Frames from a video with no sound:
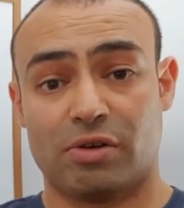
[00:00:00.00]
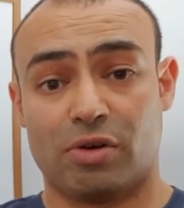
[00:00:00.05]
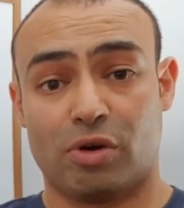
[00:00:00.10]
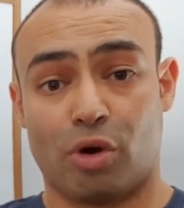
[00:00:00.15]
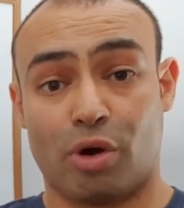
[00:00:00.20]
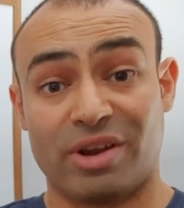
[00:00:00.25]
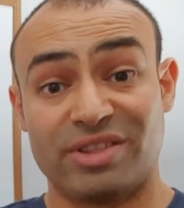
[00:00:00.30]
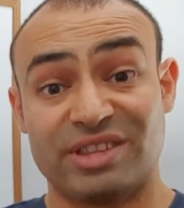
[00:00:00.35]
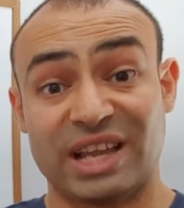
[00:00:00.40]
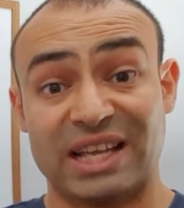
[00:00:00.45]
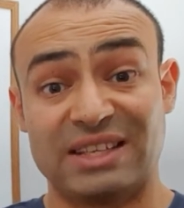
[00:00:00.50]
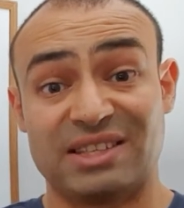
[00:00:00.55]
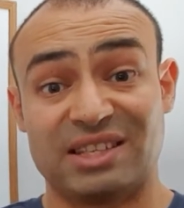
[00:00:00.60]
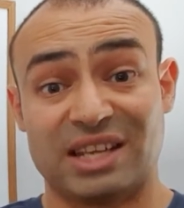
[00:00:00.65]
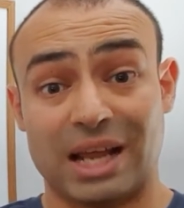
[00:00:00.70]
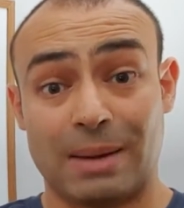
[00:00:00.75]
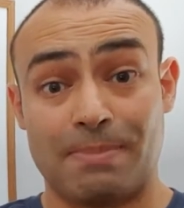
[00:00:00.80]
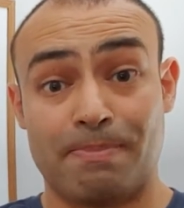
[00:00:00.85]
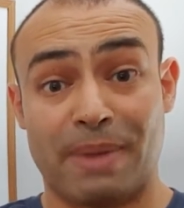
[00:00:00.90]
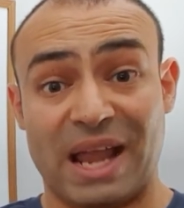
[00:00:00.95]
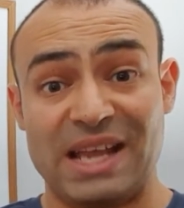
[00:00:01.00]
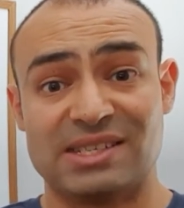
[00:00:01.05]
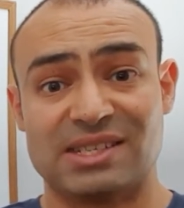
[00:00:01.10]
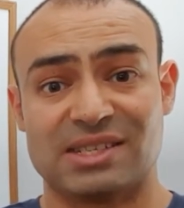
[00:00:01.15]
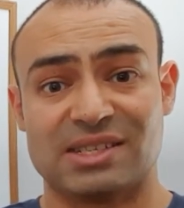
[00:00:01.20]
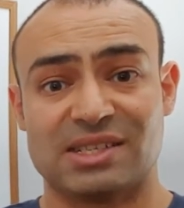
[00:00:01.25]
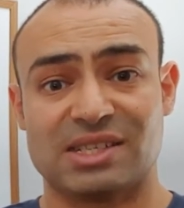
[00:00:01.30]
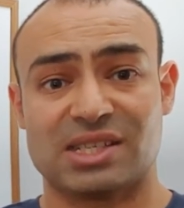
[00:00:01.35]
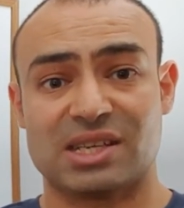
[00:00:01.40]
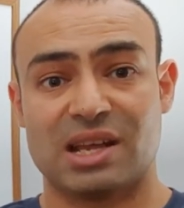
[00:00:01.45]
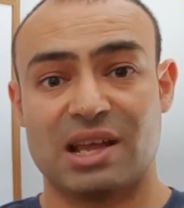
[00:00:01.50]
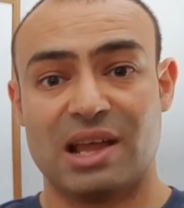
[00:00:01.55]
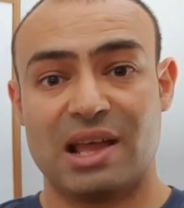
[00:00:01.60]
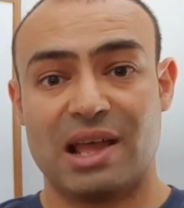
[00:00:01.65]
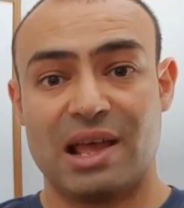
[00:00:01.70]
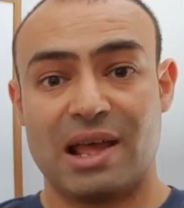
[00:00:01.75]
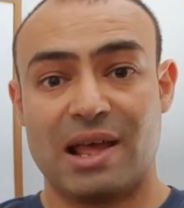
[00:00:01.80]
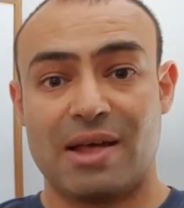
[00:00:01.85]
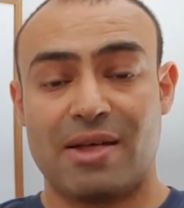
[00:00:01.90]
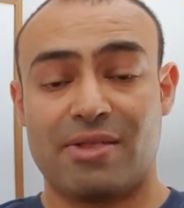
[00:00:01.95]
on a day-to-day basis.
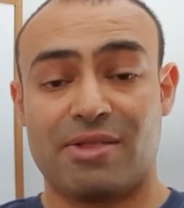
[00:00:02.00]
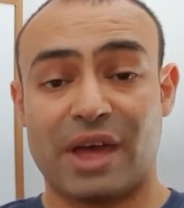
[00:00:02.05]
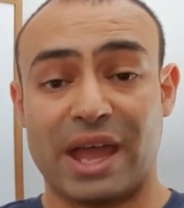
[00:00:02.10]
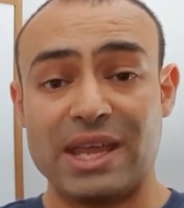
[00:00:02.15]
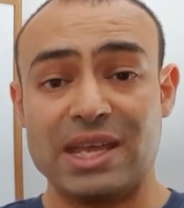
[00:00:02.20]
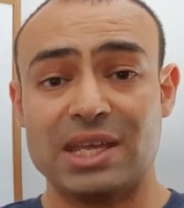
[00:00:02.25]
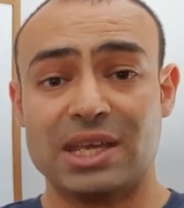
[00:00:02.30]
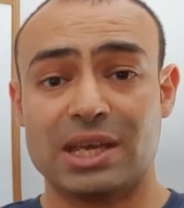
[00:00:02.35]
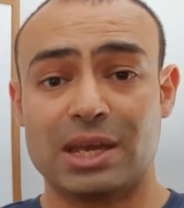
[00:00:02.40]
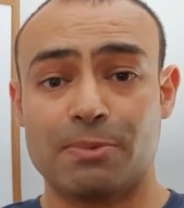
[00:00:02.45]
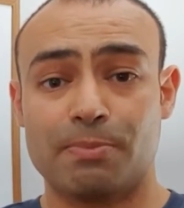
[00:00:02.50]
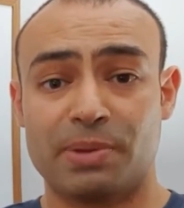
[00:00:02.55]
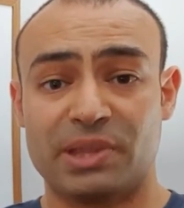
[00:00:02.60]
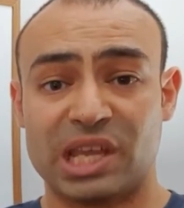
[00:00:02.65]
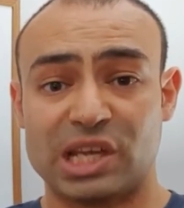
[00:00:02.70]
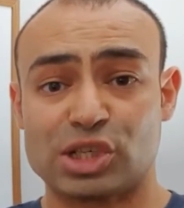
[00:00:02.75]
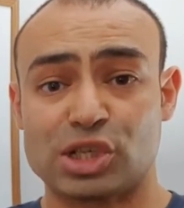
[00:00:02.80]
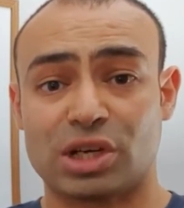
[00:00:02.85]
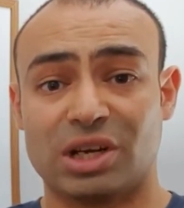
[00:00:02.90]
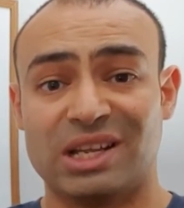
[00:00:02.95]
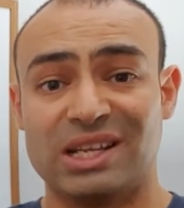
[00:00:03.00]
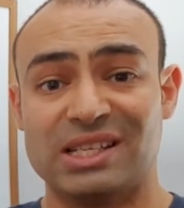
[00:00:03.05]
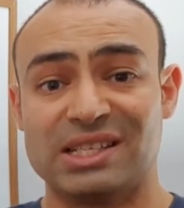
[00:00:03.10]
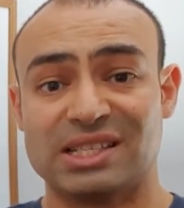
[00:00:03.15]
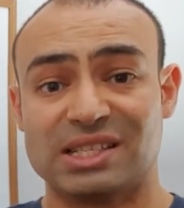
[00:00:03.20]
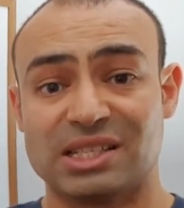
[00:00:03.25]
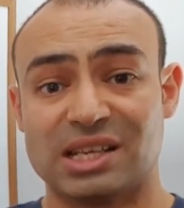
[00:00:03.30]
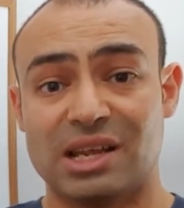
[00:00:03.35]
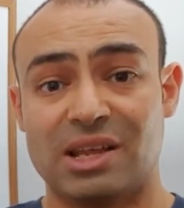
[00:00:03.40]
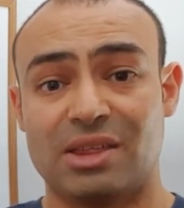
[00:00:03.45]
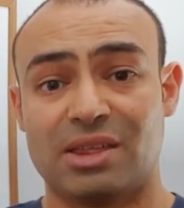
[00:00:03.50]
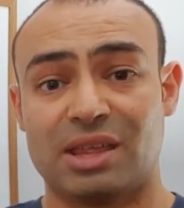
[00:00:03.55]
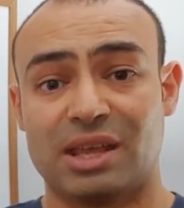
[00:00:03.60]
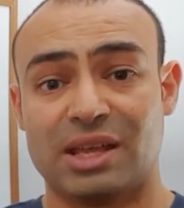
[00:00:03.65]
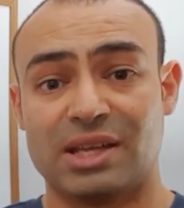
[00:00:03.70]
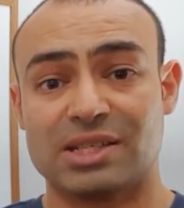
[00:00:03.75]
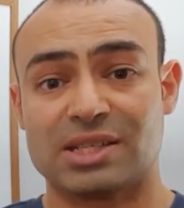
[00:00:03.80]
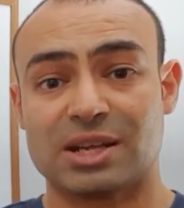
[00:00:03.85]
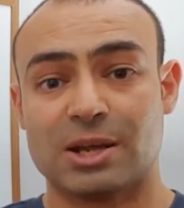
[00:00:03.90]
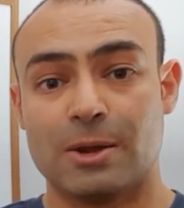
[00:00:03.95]
they can potentially see
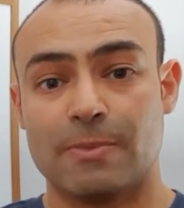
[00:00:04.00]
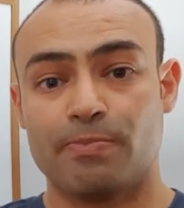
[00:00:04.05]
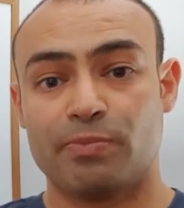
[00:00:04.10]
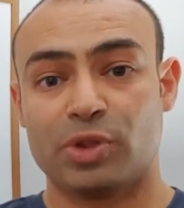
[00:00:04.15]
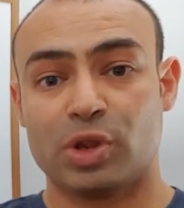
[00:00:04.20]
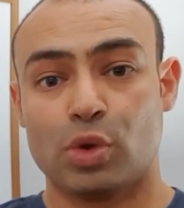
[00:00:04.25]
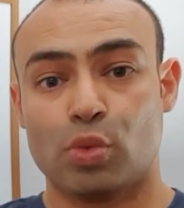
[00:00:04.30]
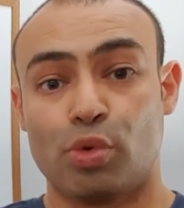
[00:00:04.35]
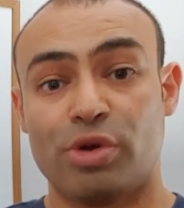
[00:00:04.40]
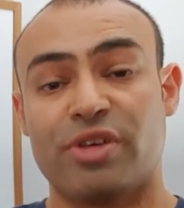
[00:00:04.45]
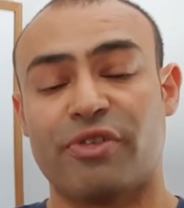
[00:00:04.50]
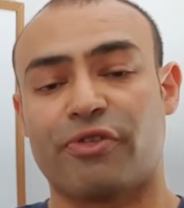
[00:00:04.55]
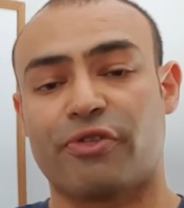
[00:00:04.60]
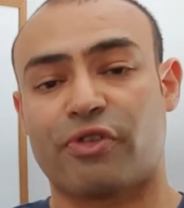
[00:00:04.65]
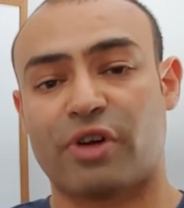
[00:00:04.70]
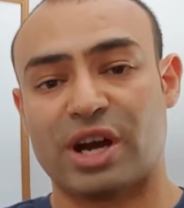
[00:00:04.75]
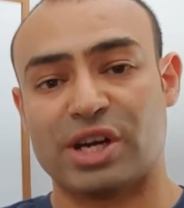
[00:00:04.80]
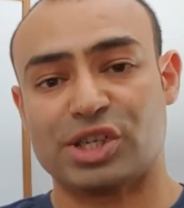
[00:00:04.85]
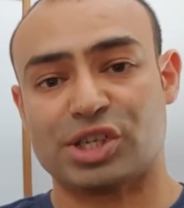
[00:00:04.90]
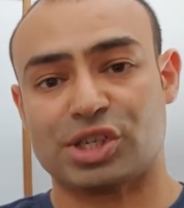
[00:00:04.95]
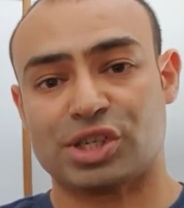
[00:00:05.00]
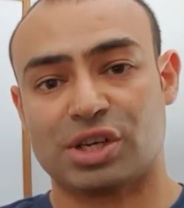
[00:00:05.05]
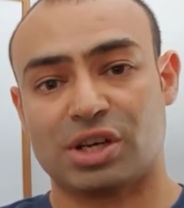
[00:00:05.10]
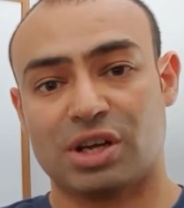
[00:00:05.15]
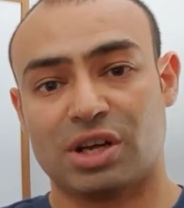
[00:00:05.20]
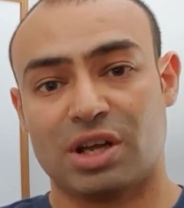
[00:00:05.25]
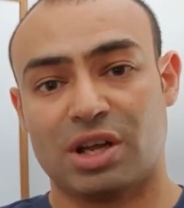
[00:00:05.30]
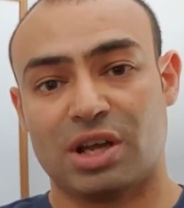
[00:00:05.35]
things with a fresh